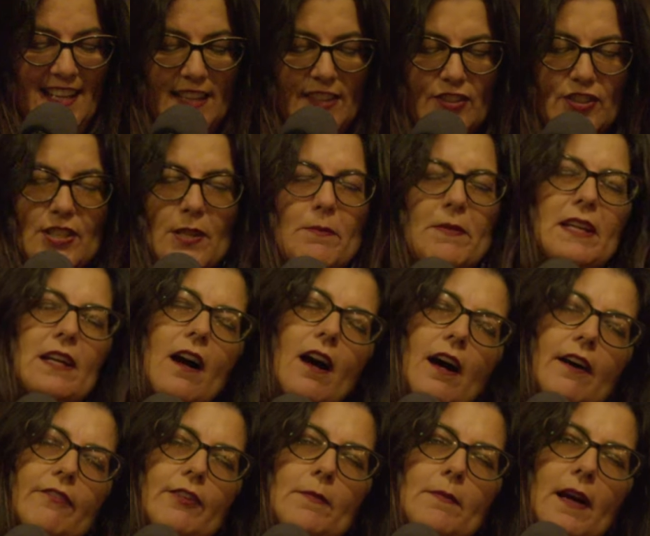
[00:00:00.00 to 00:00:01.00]
There's something
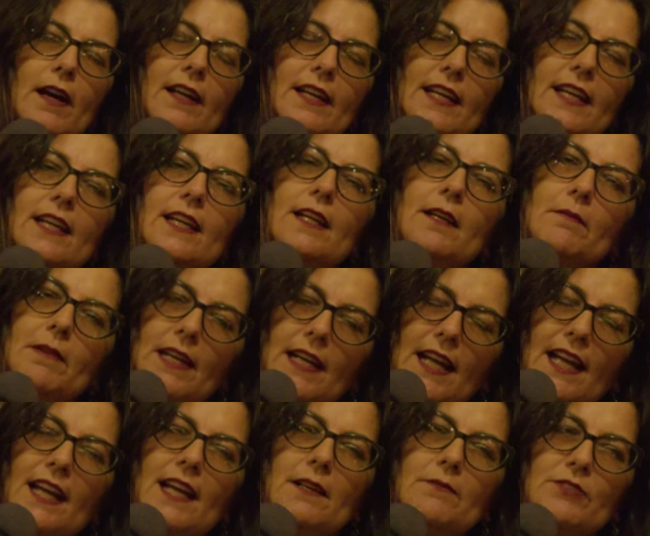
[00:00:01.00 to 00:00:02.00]
off about him, and
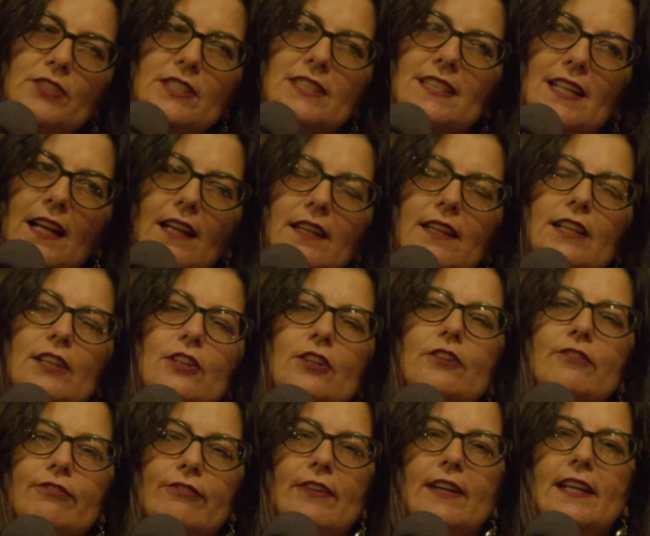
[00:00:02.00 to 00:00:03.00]
I am just a little
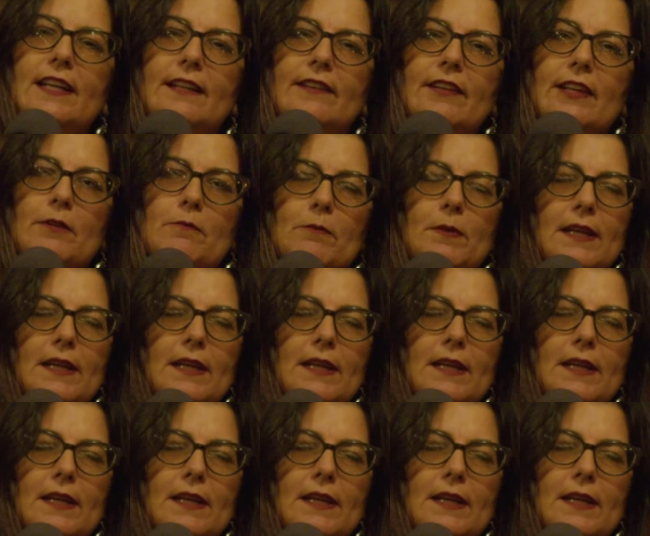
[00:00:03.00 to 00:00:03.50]
afraid of him,